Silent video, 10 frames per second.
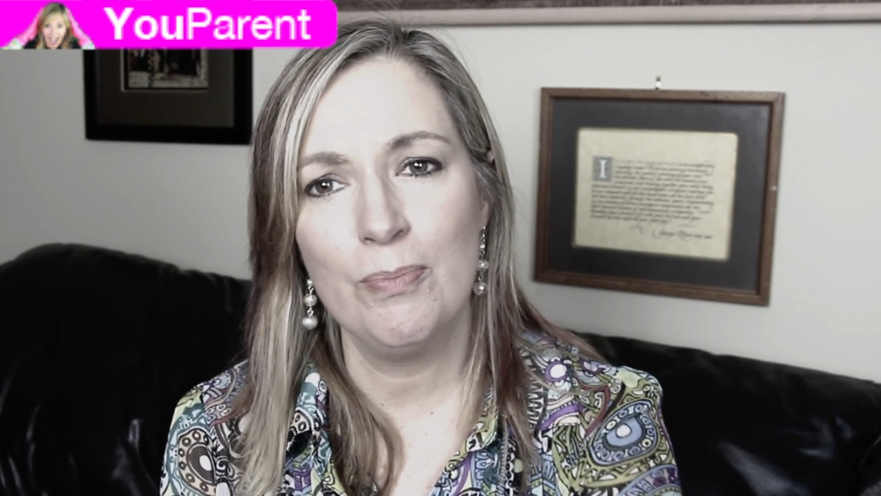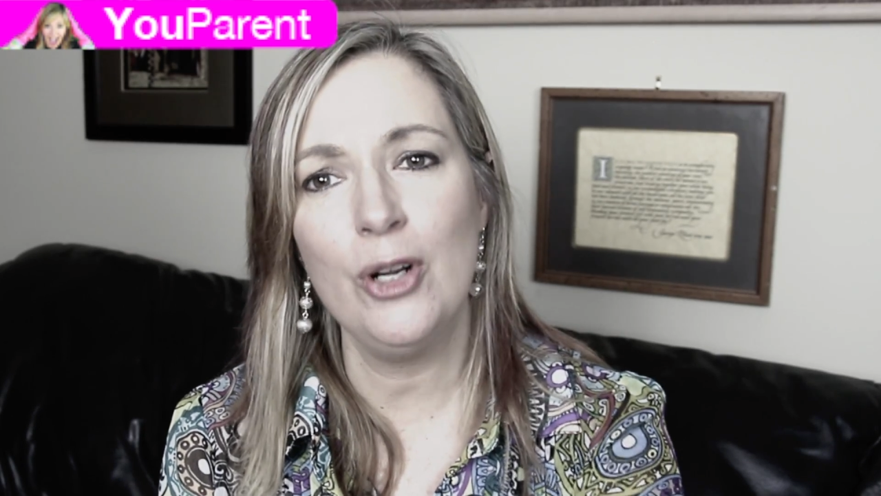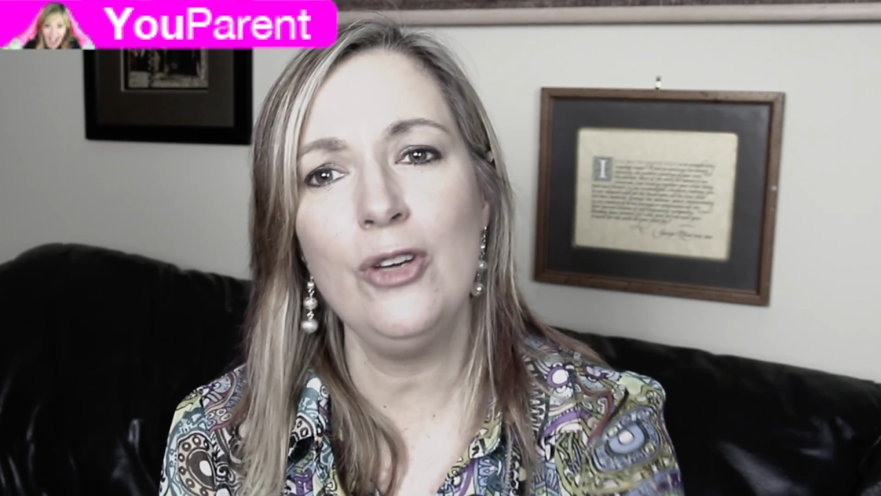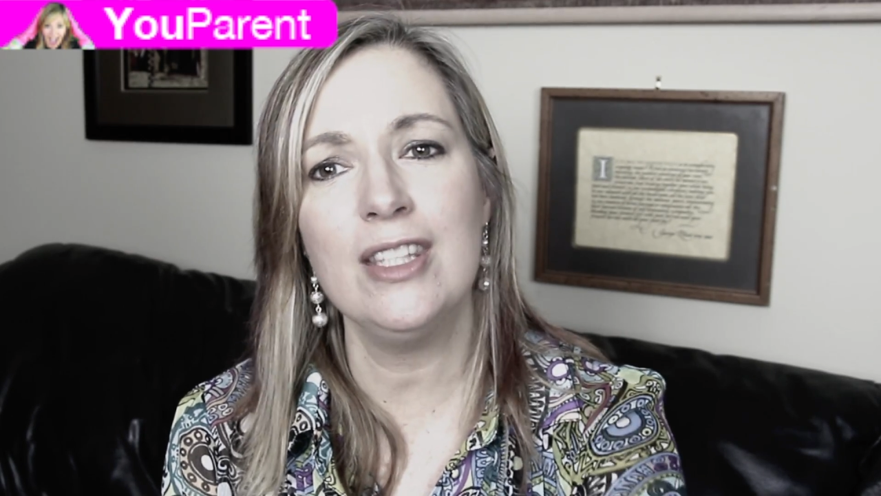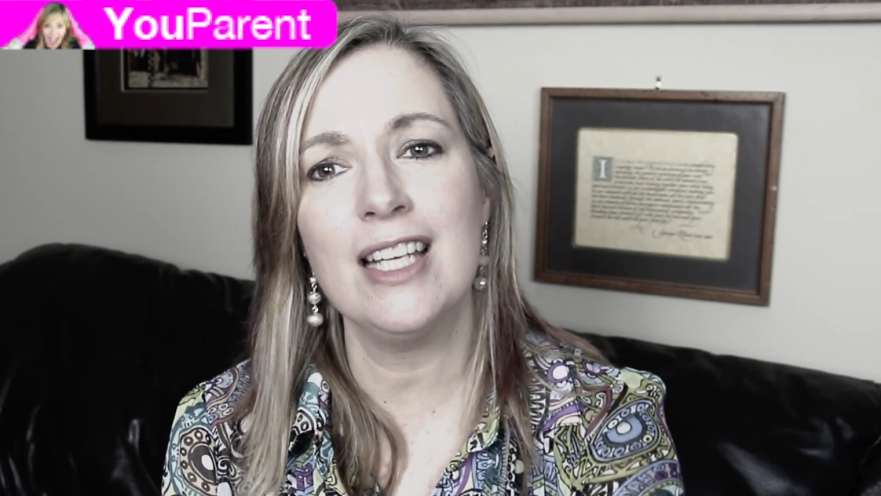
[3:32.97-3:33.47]

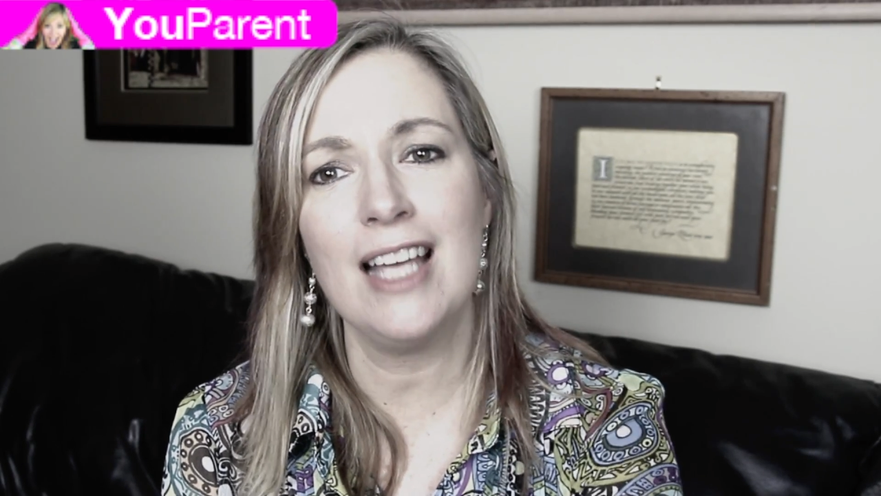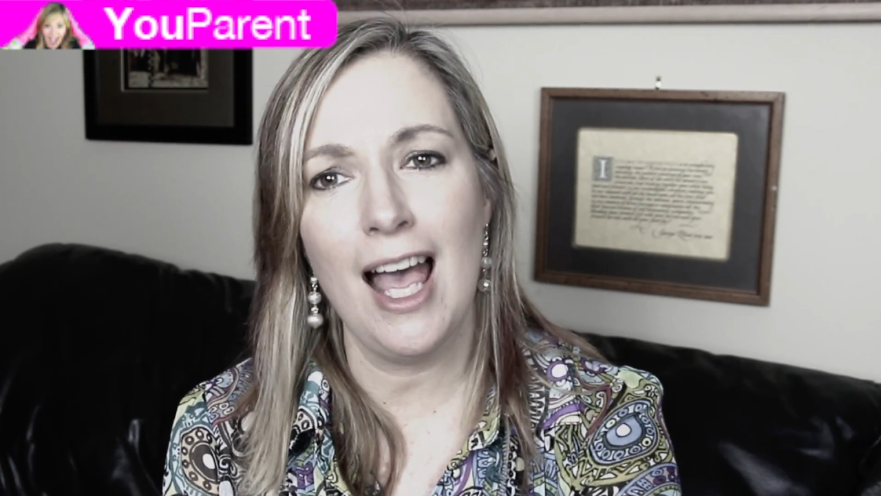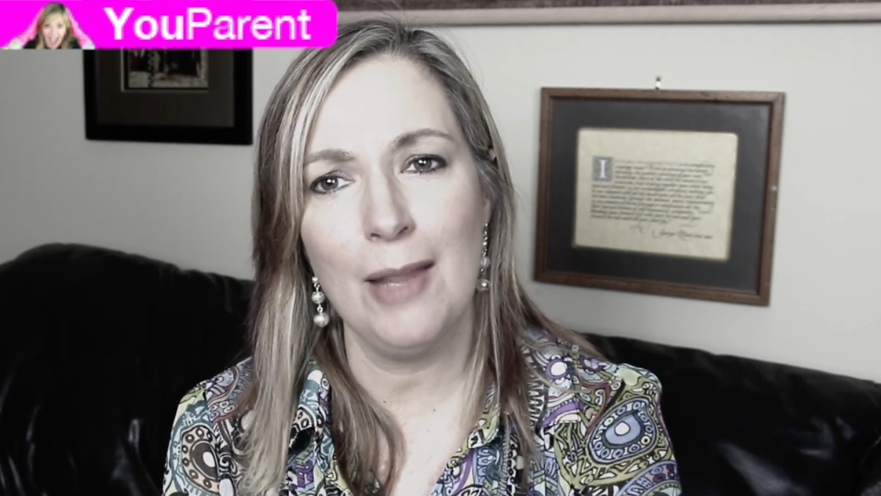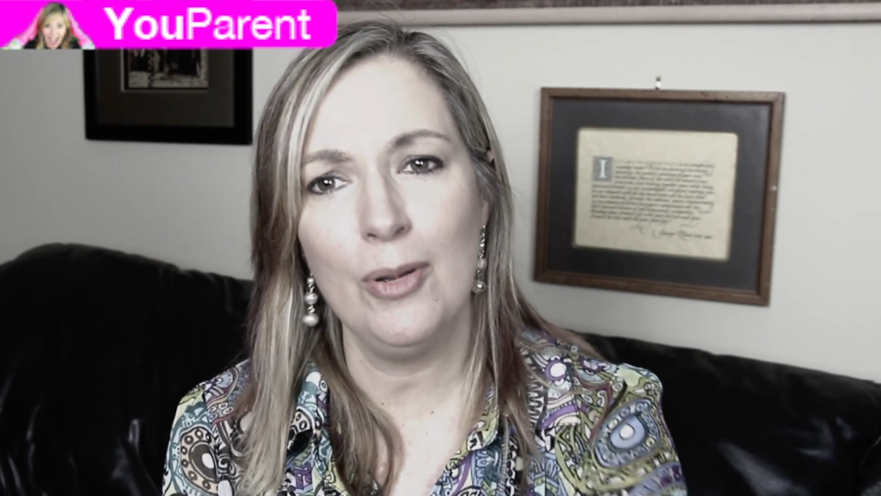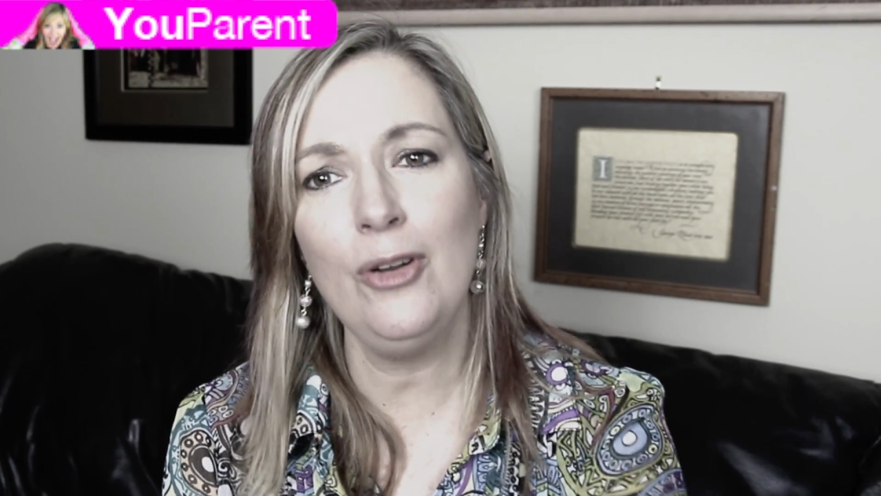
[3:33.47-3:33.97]

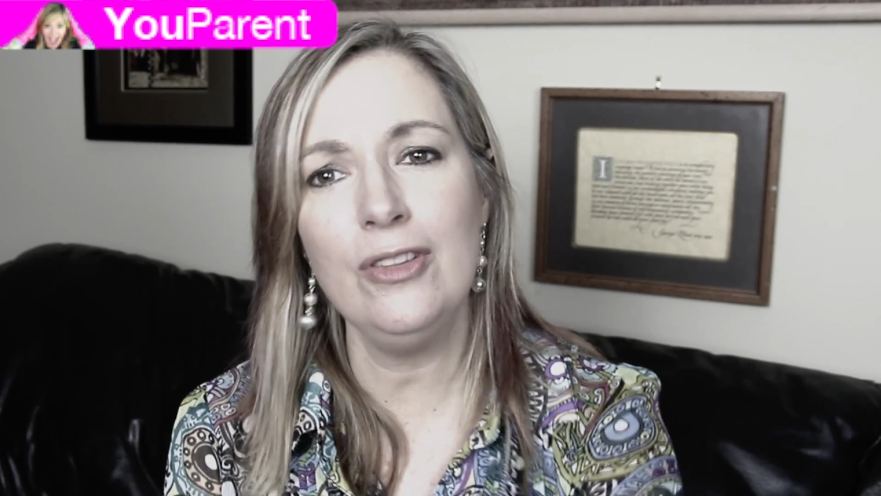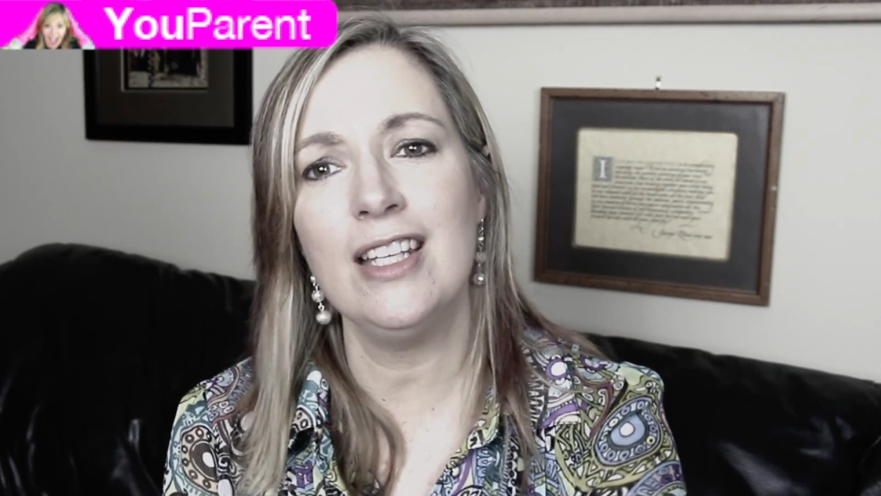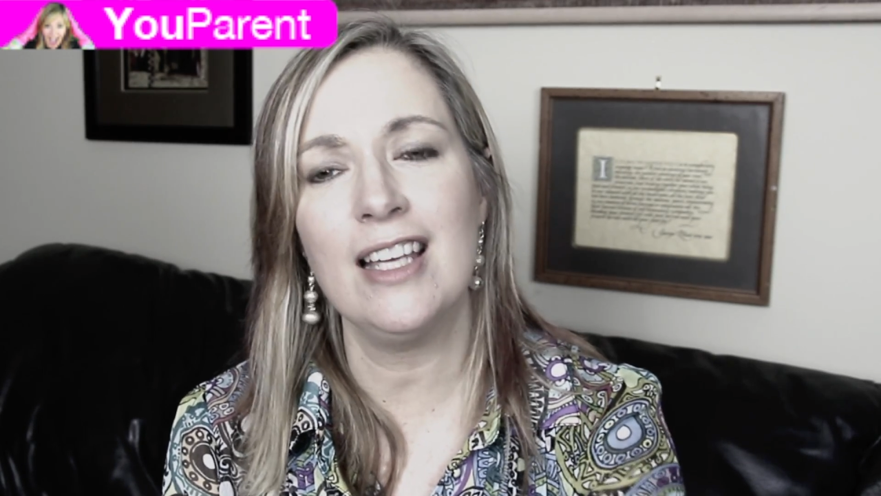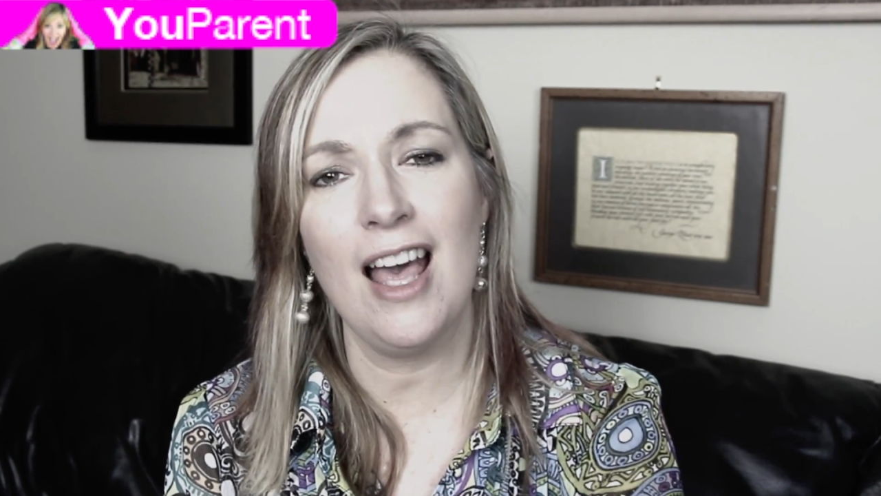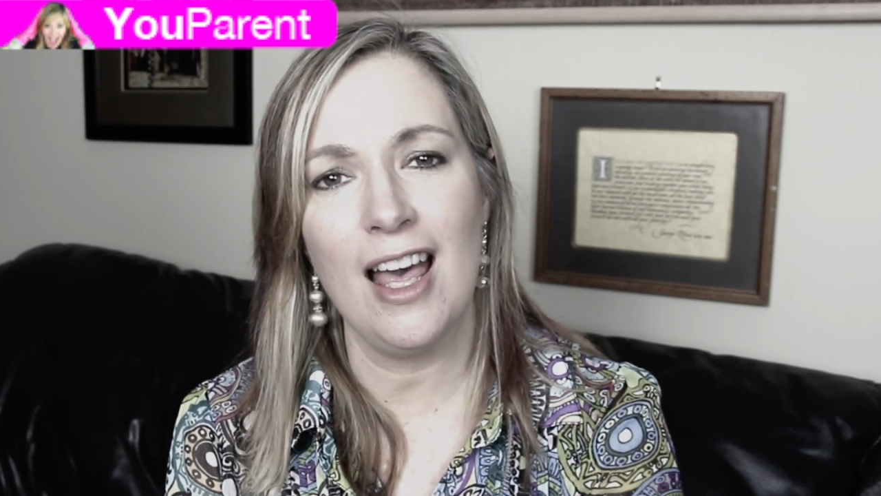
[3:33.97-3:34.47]

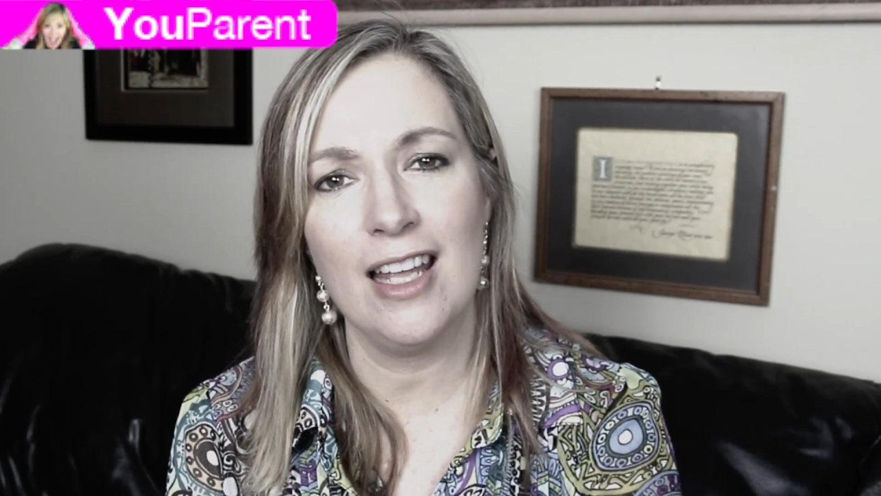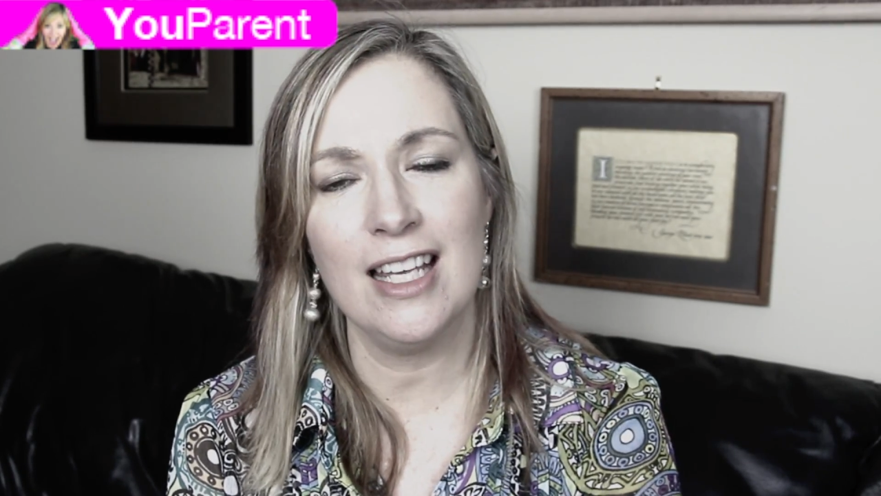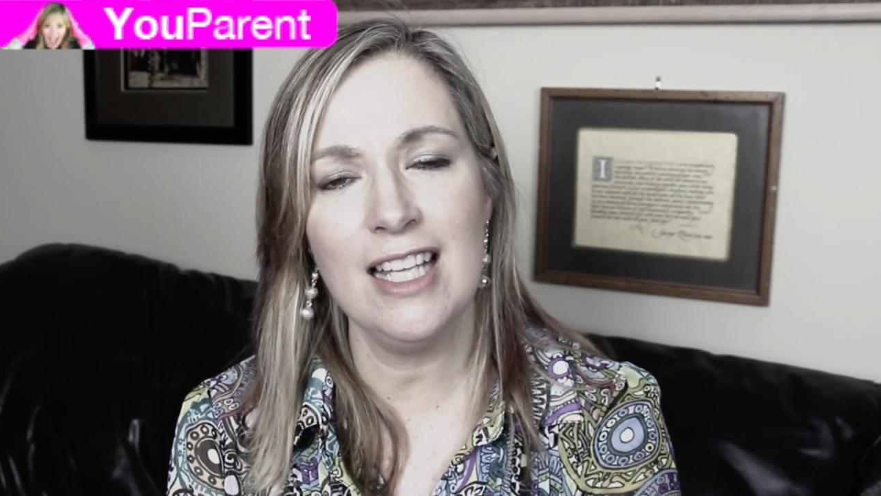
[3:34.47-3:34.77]
barutakan,